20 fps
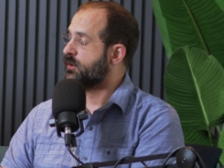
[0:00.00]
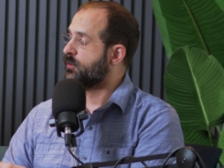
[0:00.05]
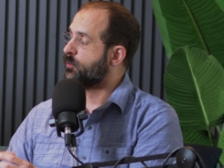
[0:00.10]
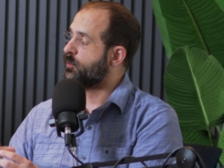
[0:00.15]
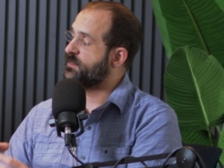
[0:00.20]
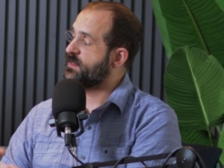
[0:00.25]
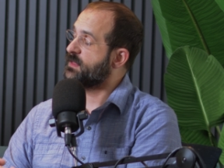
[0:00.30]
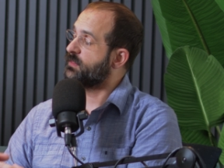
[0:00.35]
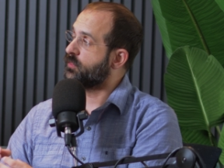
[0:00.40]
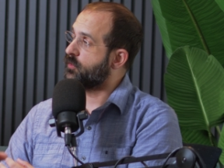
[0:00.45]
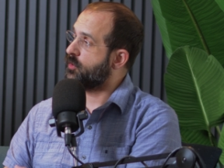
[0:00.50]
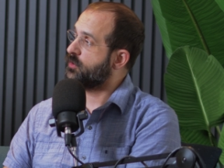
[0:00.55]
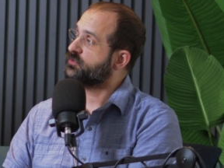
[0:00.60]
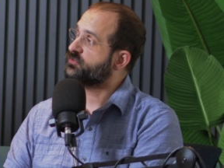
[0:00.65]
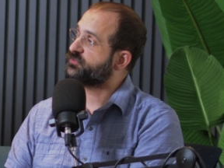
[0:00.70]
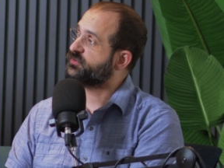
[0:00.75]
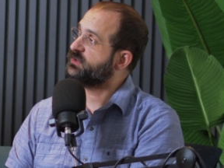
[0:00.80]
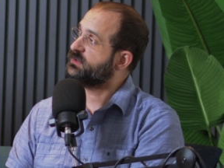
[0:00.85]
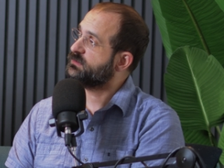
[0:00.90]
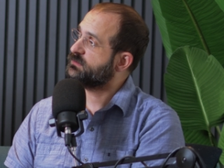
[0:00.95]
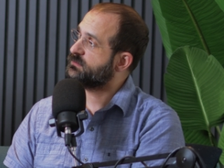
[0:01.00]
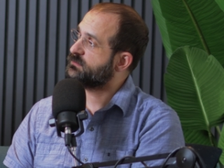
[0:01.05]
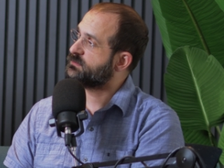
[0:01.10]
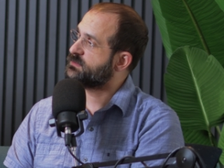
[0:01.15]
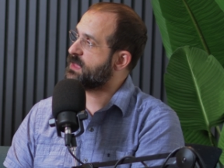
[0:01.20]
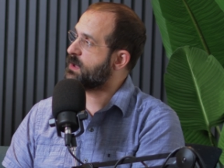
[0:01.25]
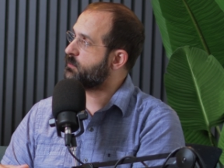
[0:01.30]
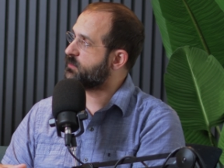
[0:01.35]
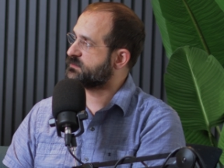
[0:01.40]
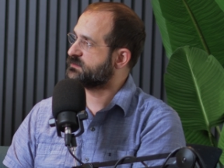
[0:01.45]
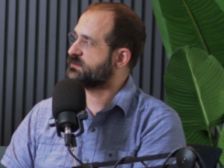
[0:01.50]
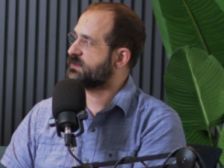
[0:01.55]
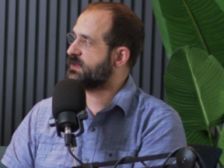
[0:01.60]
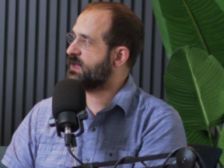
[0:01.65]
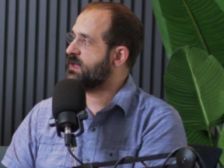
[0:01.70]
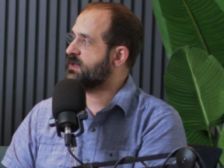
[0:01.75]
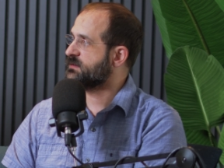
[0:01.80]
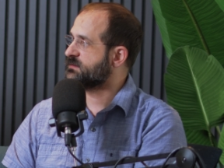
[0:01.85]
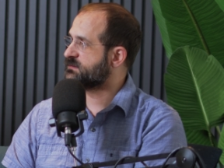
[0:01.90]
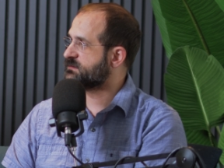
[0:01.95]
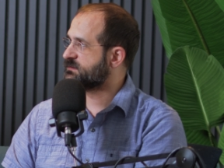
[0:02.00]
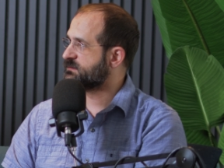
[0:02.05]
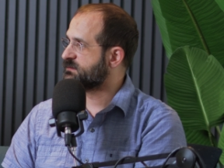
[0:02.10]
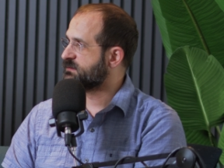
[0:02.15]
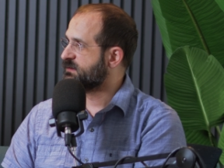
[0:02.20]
When they launched it, that wasn't the case.